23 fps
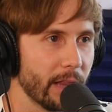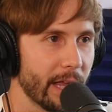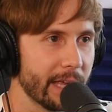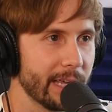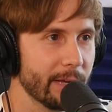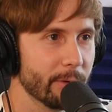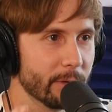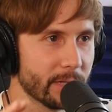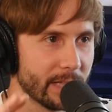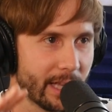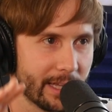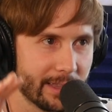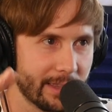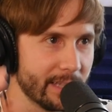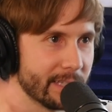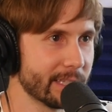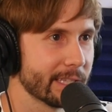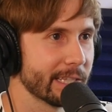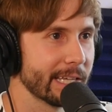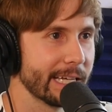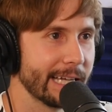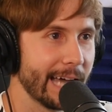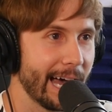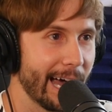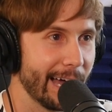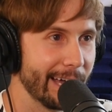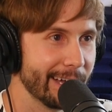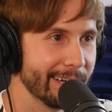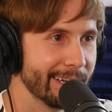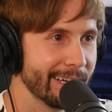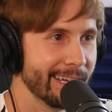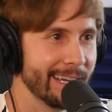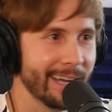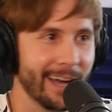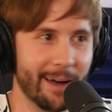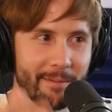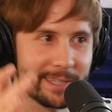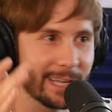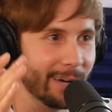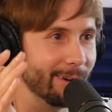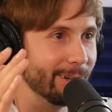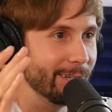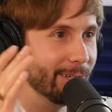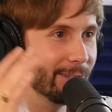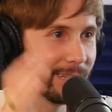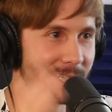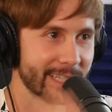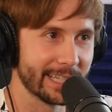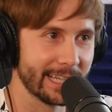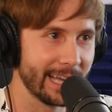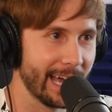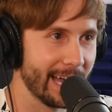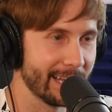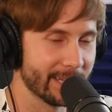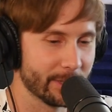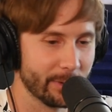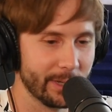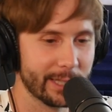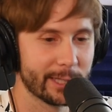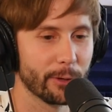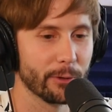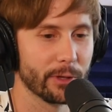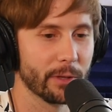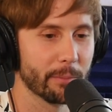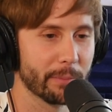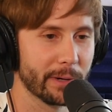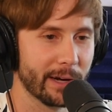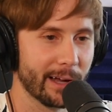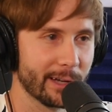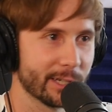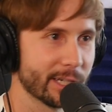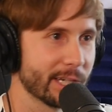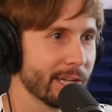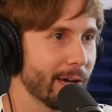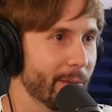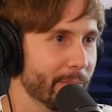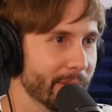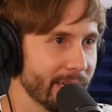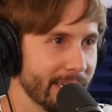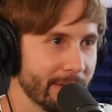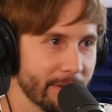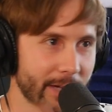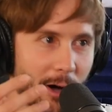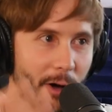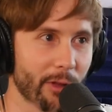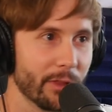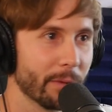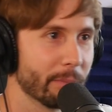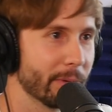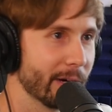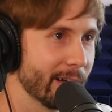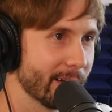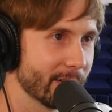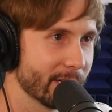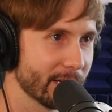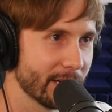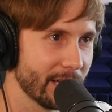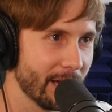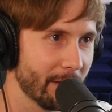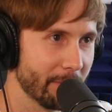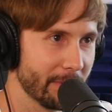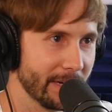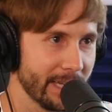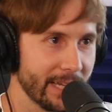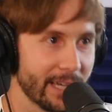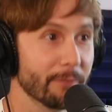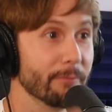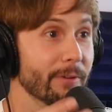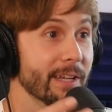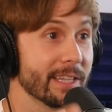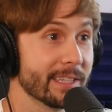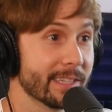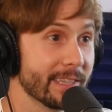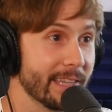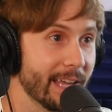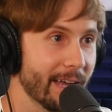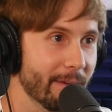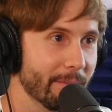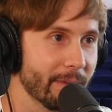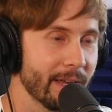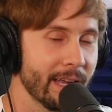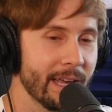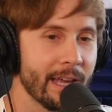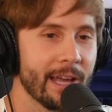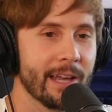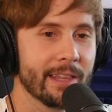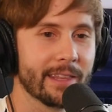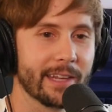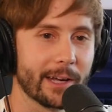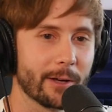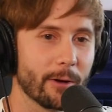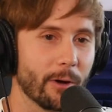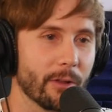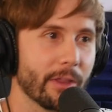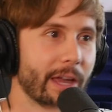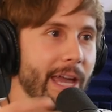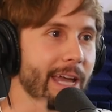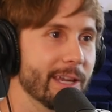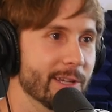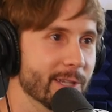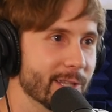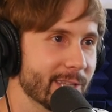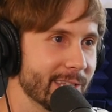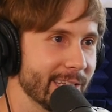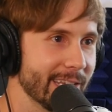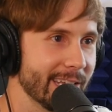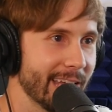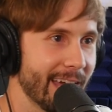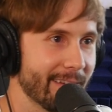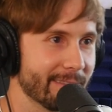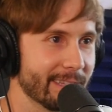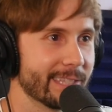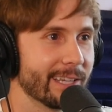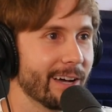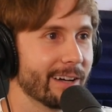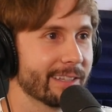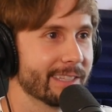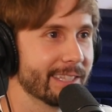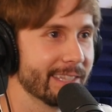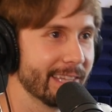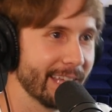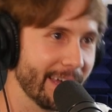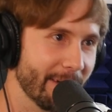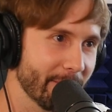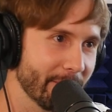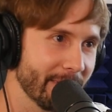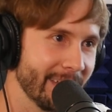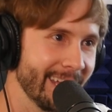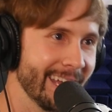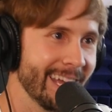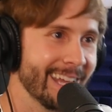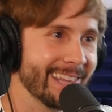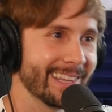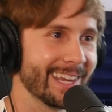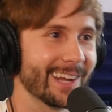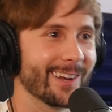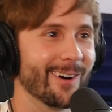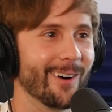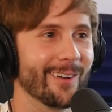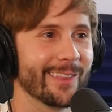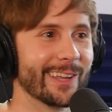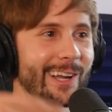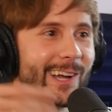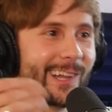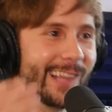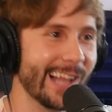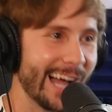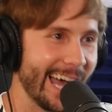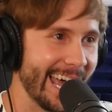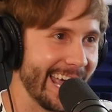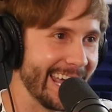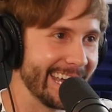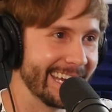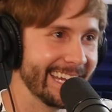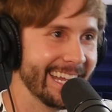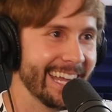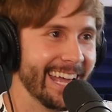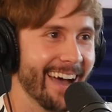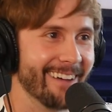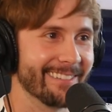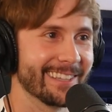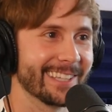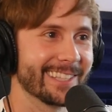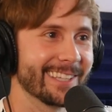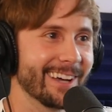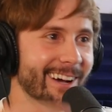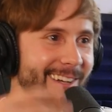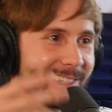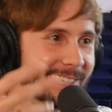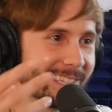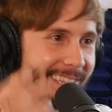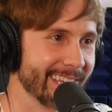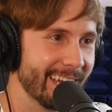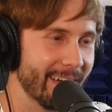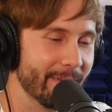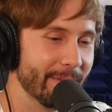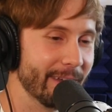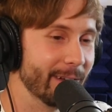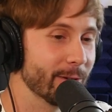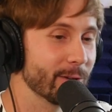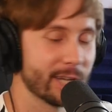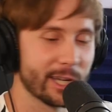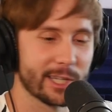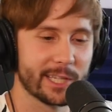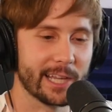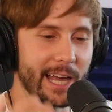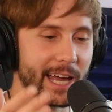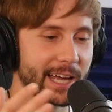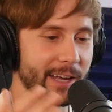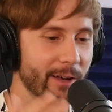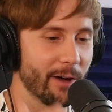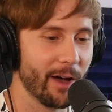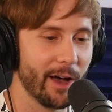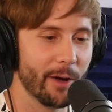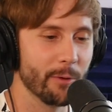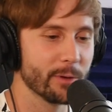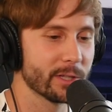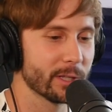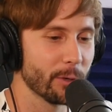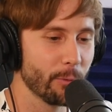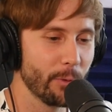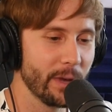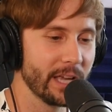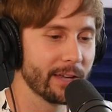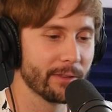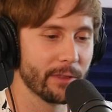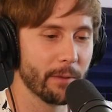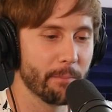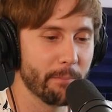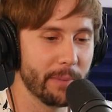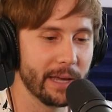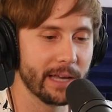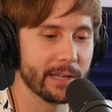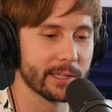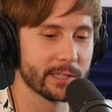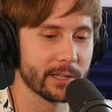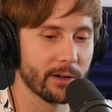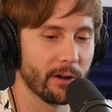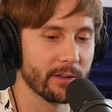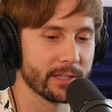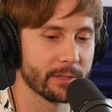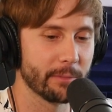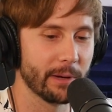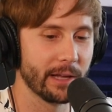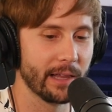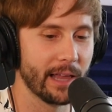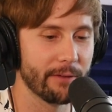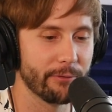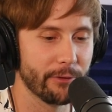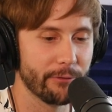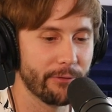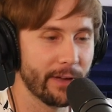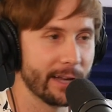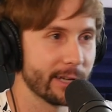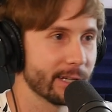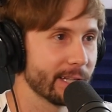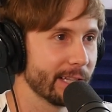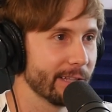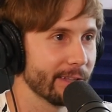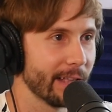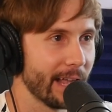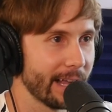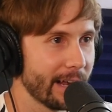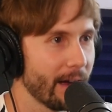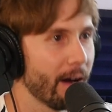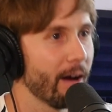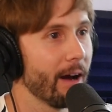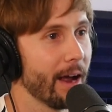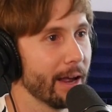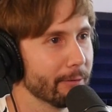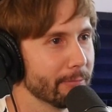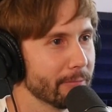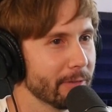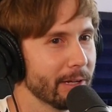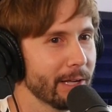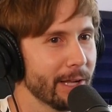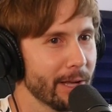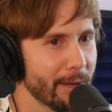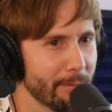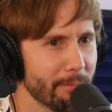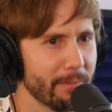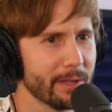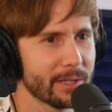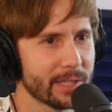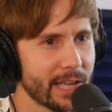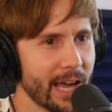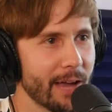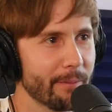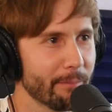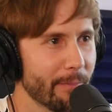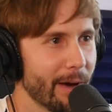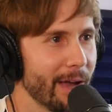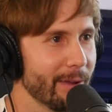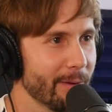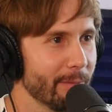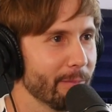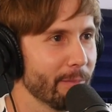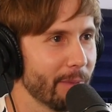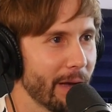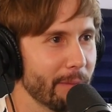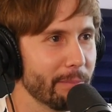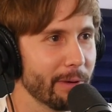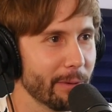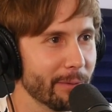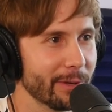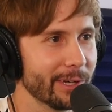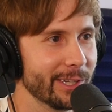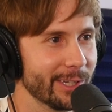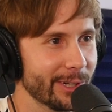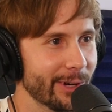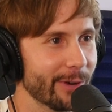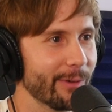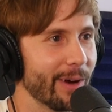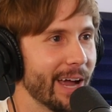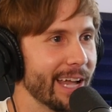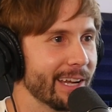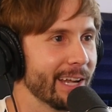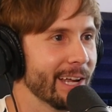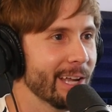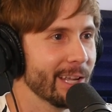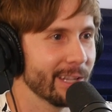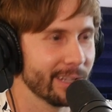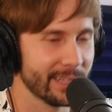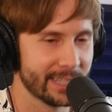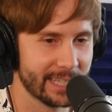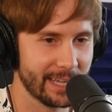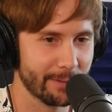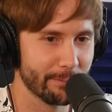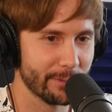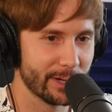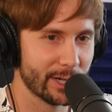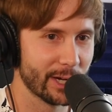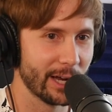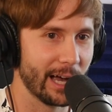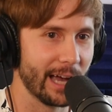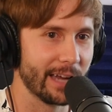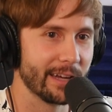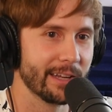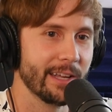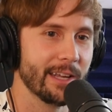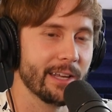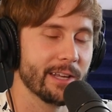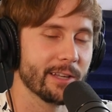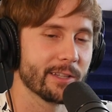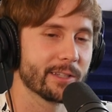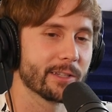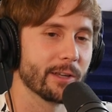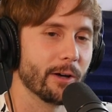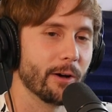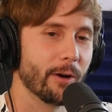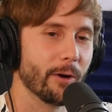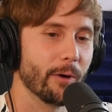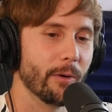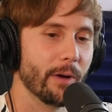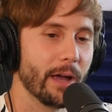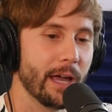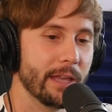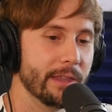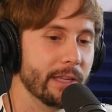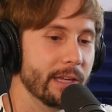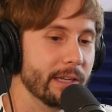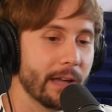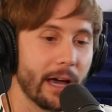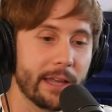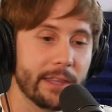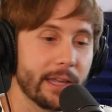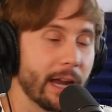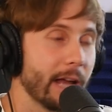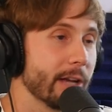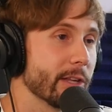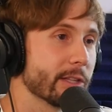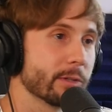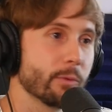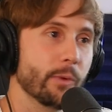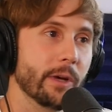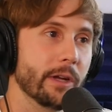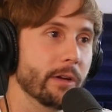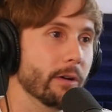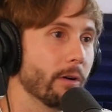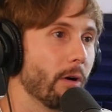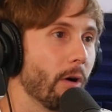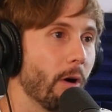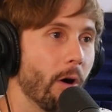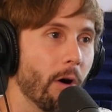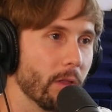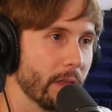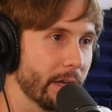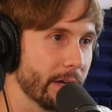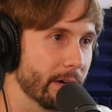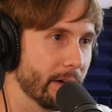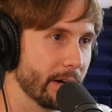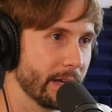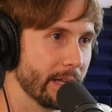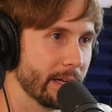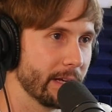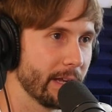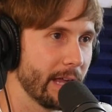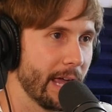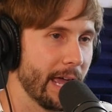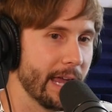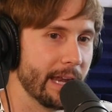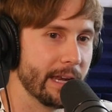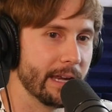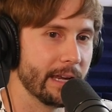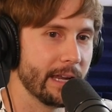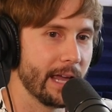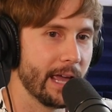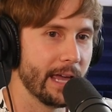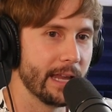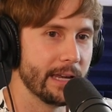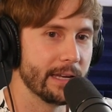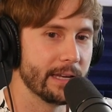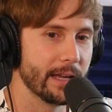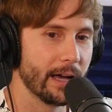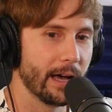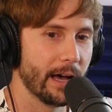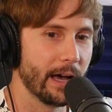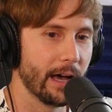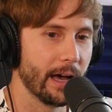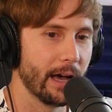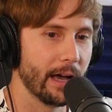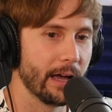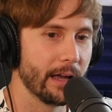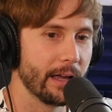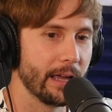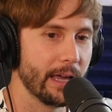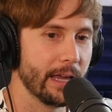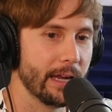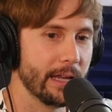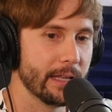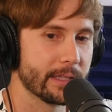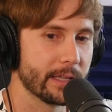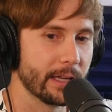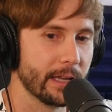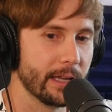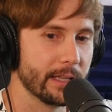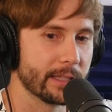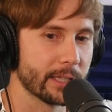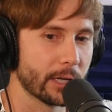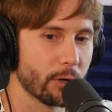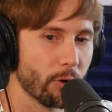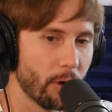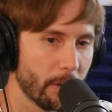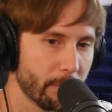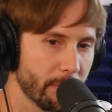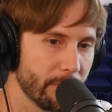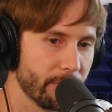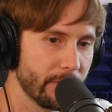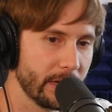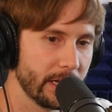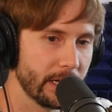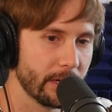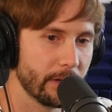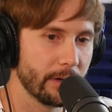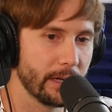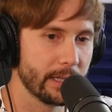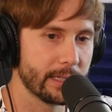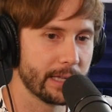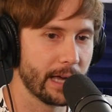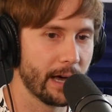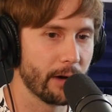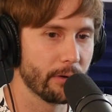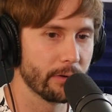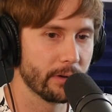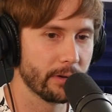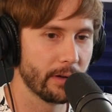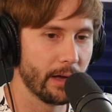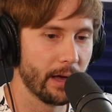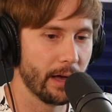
Like he was like, this is the guy. I'm telling you, this is the guy. So he told the production company, called the production company, convinced them. Then I called the agency, have to talk to them. Then I called the client, have mm-hmm. to talk to them. And it was just like, uh, it was the week yeah. of the biggest calls of my life. Eventually, like, all right, this guy might might be able to do it, right? Yeah. Let's give him a shot. So and then and then I just went all in on it. And yeah. and uh, and it's a it's a corporate video. It's out.